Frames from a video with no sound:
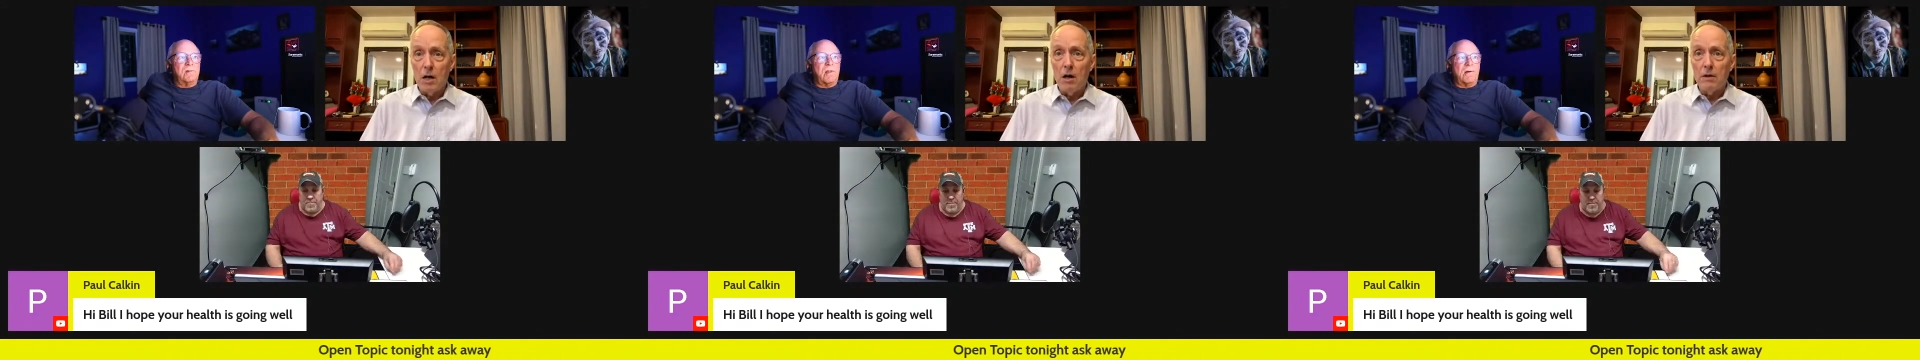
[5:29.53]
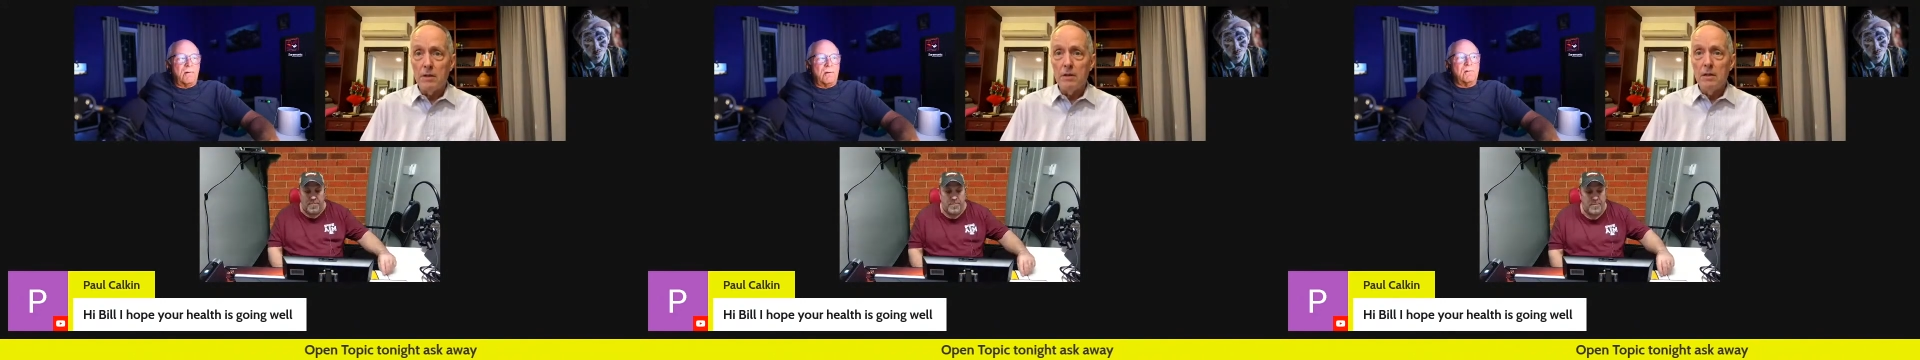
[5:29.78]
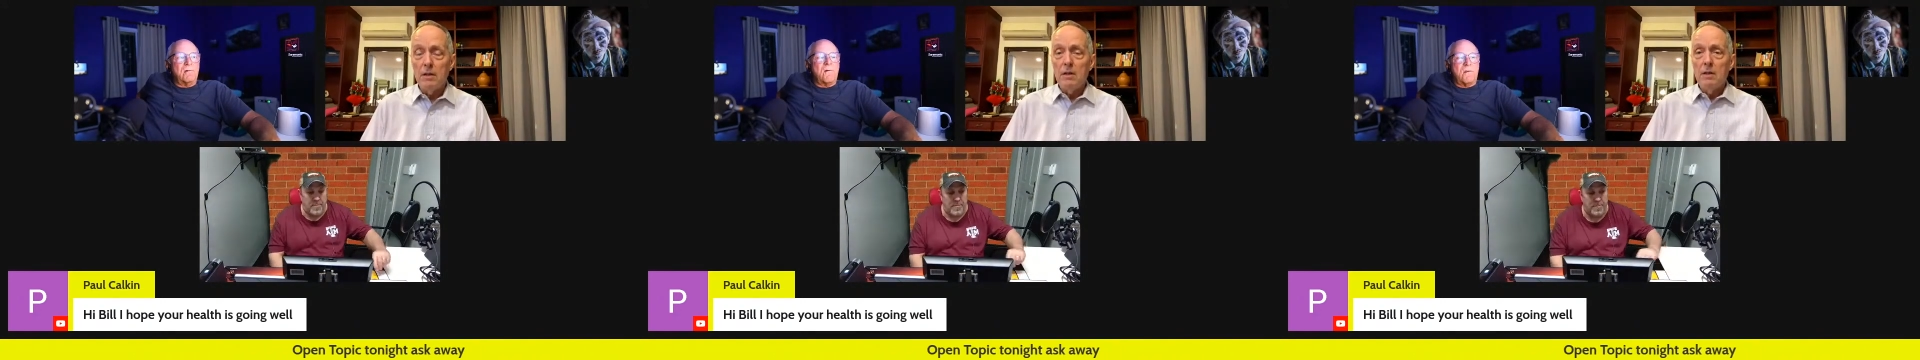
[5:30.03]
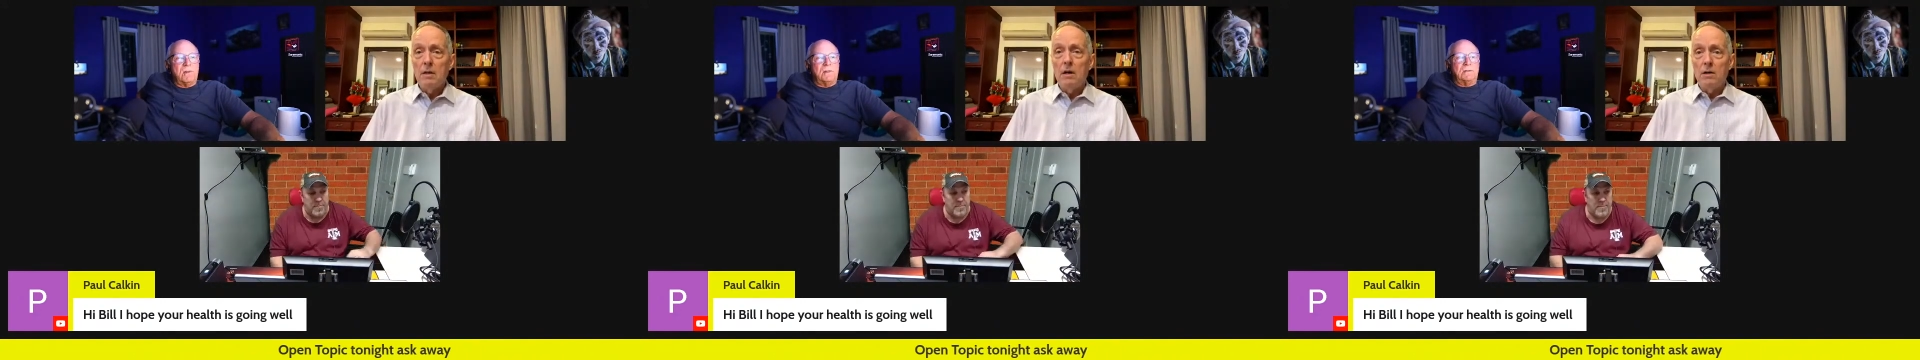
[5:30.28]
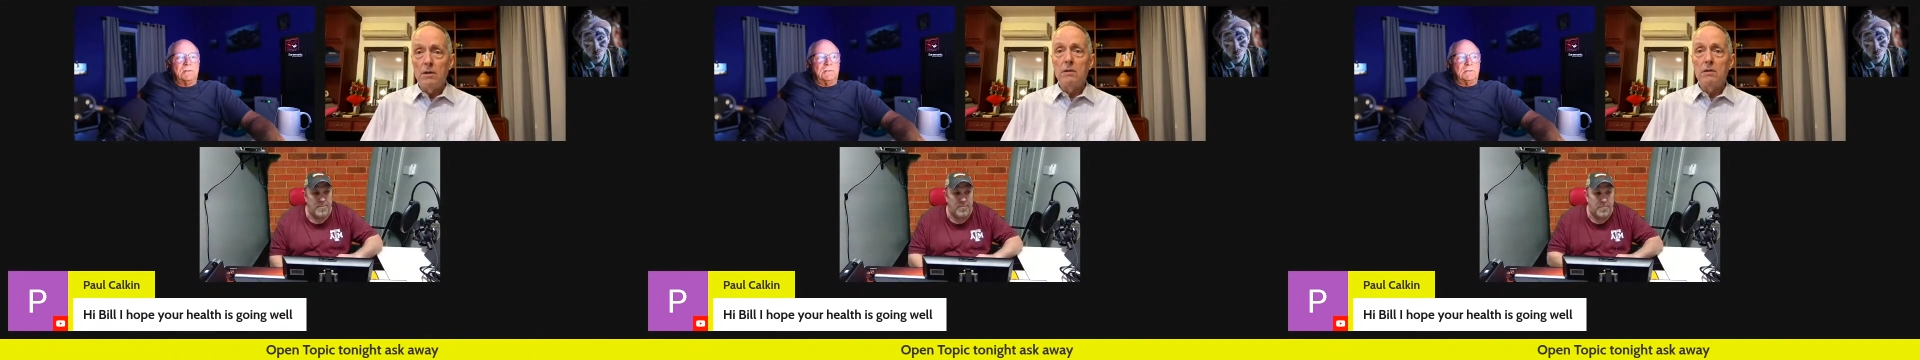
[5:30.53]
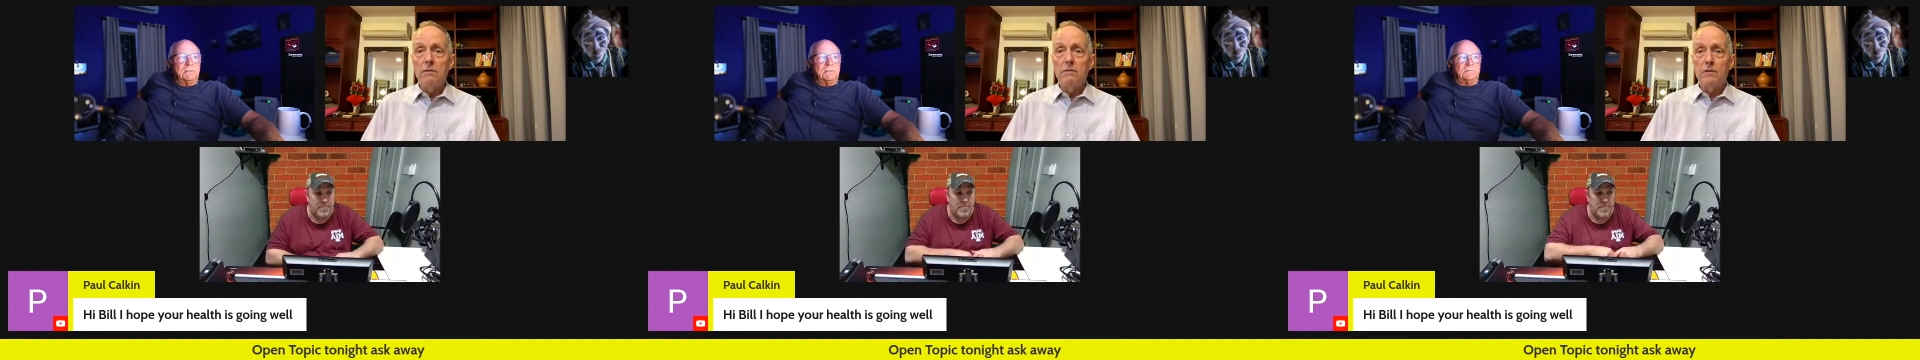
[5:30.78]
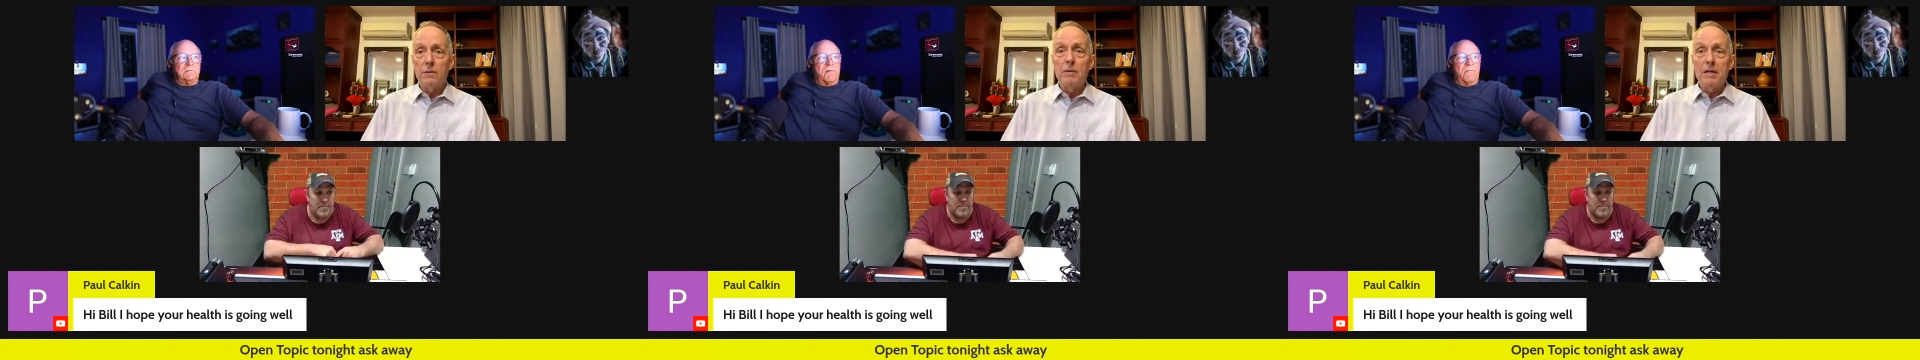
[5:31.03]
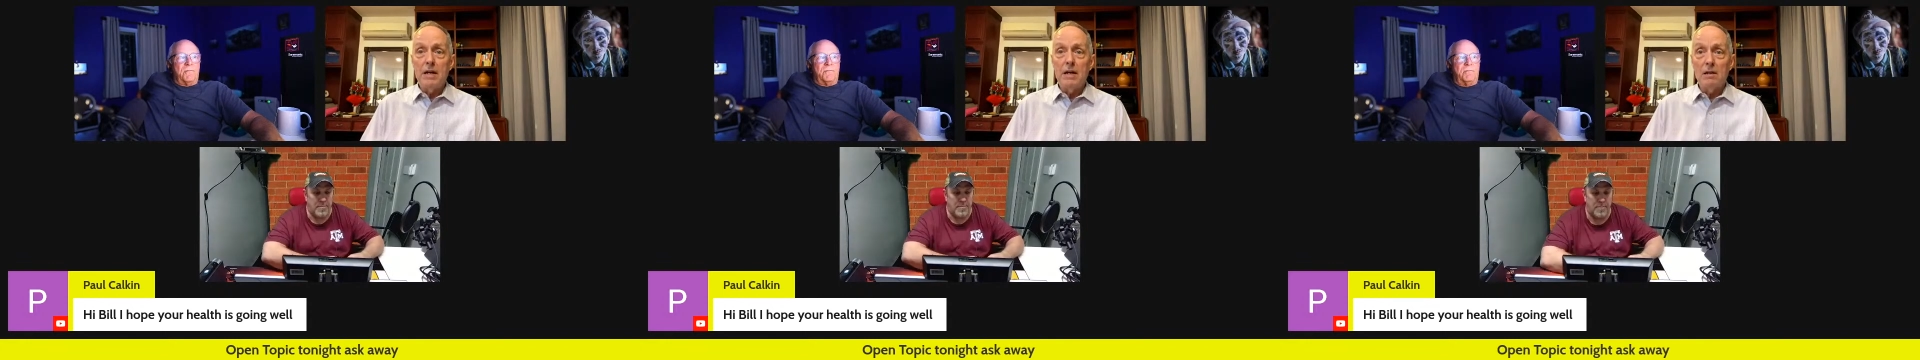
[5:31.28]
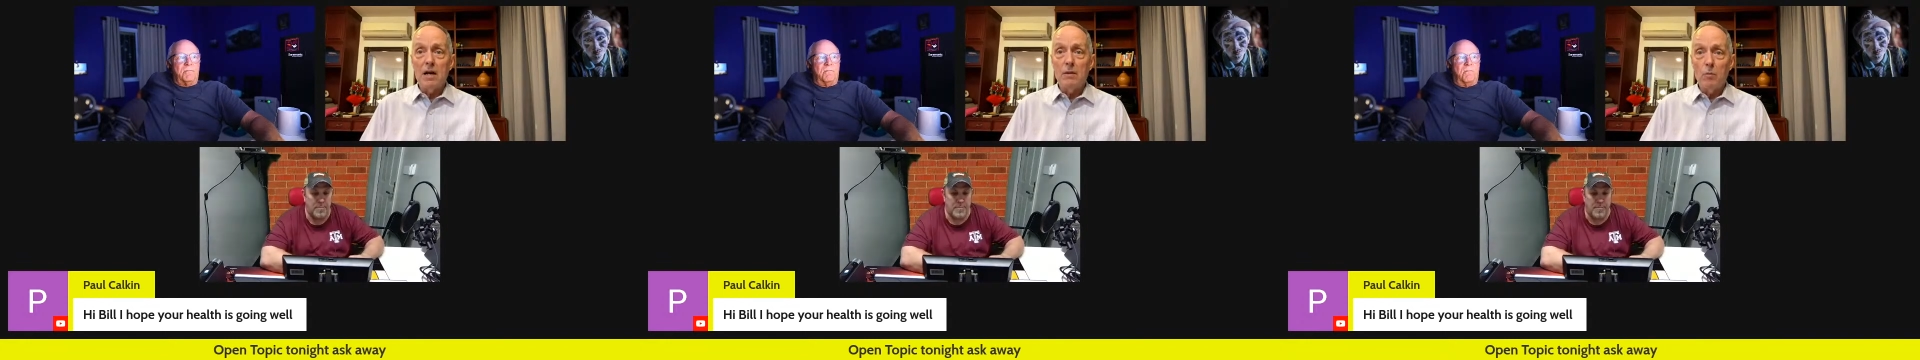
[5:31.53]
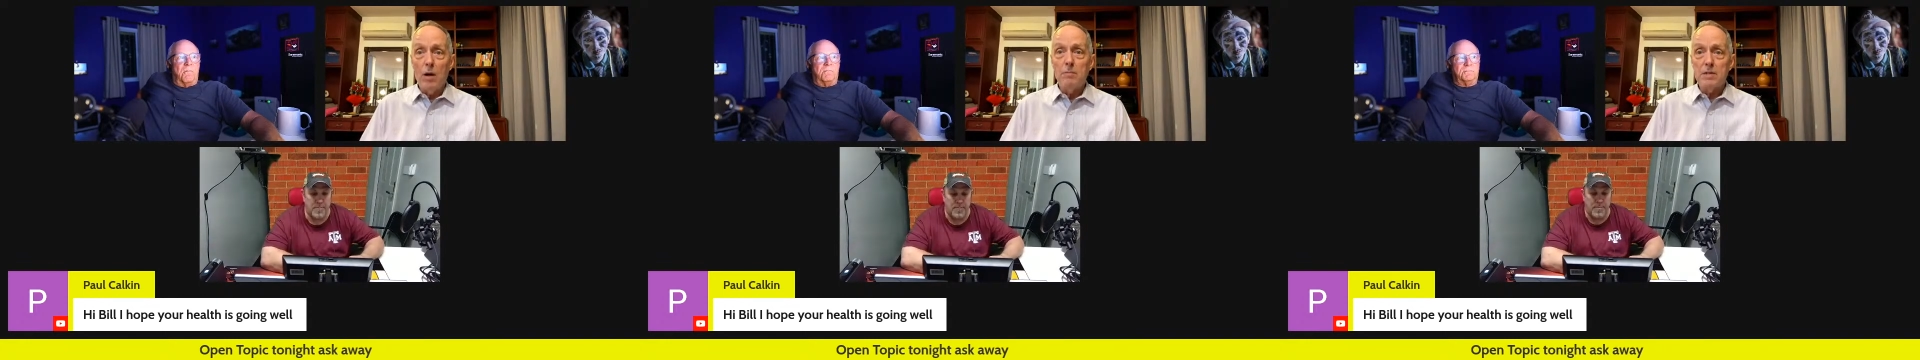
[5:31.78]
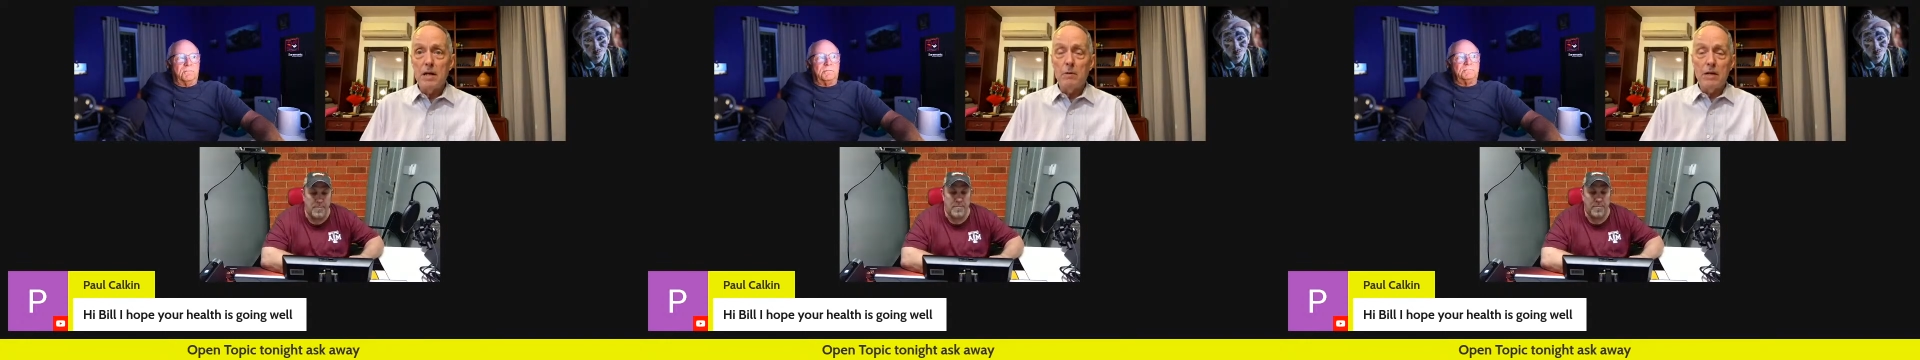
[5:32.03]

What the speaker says: on the Philippine airline website.